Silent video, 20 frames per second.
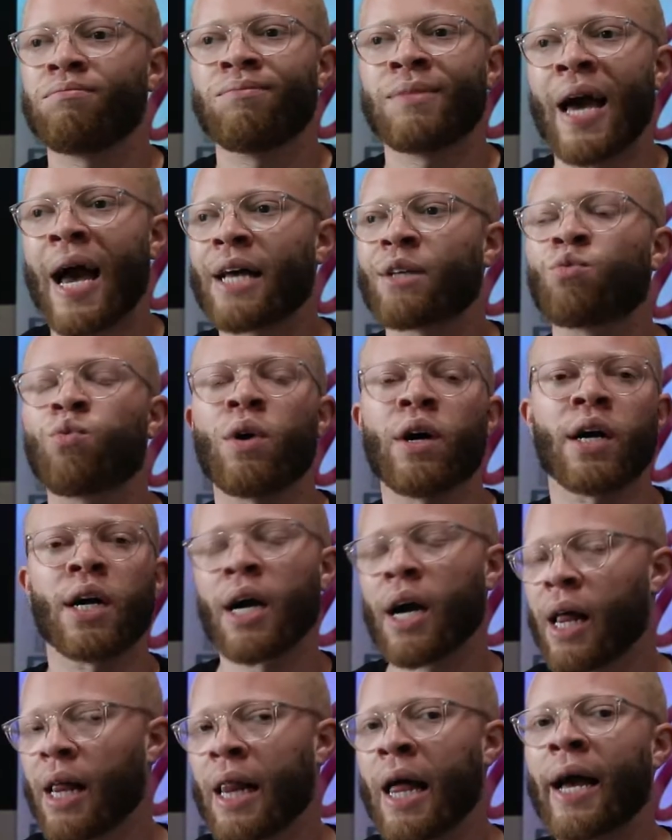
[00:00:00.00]
That's what
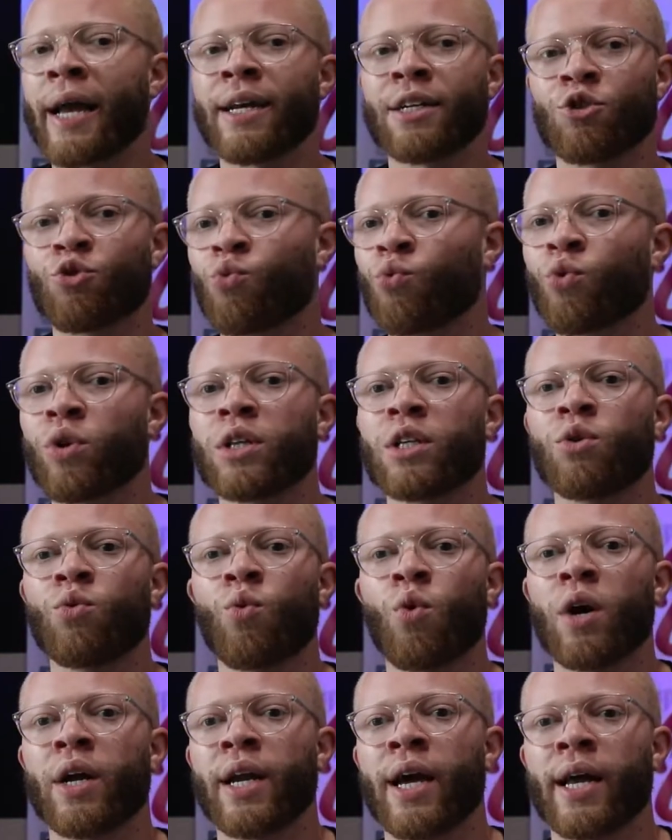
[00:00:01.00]
clients really
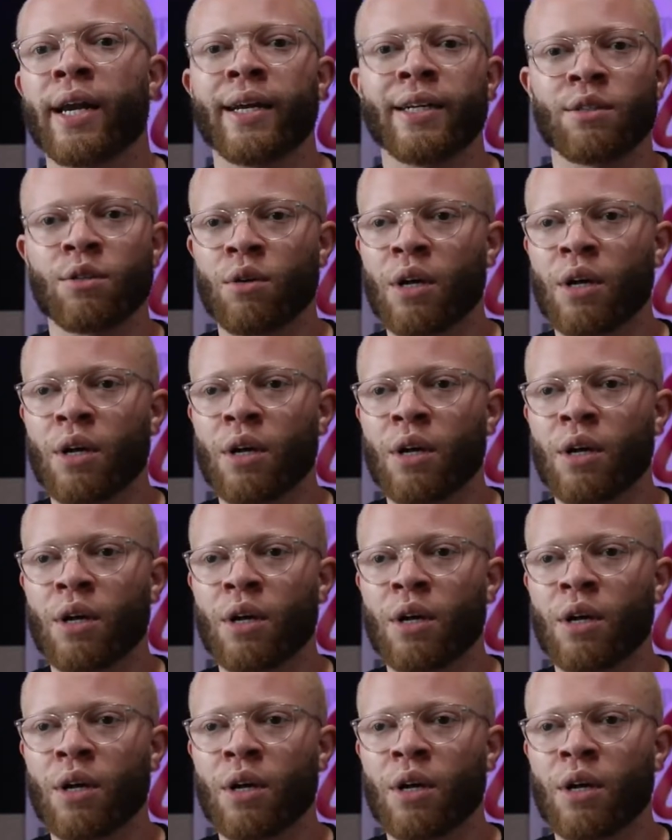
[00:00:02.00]
want nowadays.